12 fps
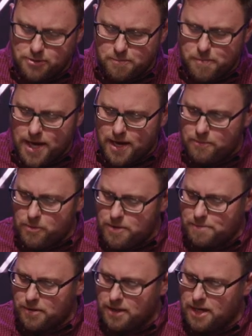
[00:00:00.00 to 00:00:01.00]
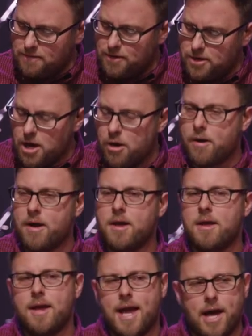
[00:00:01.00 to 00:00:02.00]
obey when we believe and know
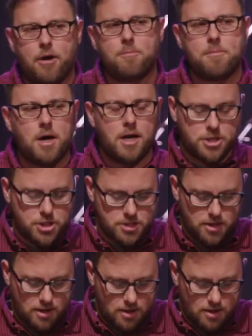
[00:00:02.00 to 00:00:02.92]
how much